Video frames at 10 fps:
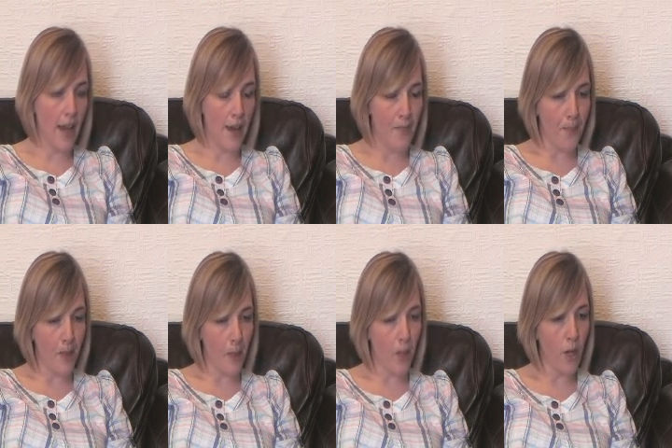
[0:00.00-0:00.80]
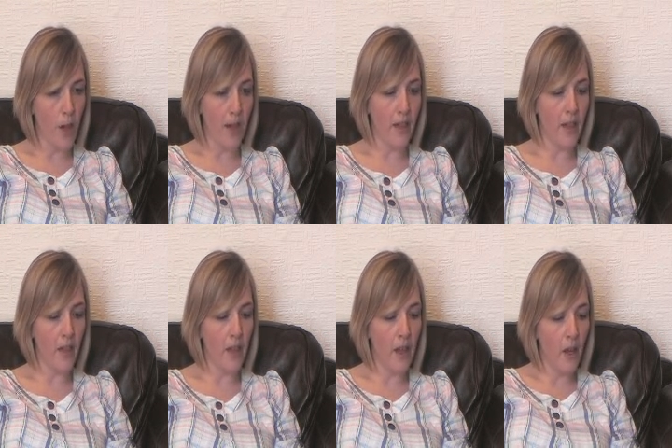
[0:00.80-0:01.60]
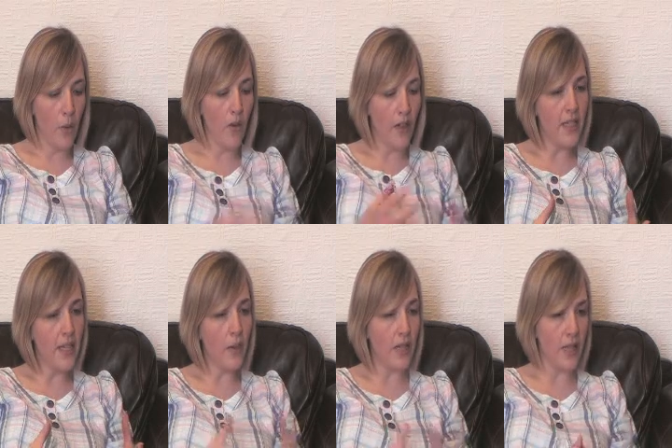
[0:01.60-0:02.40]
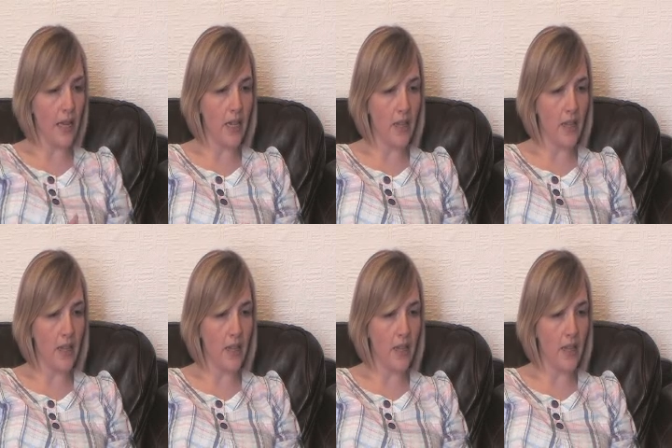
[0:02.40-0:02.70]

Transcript: and work with, and what they do is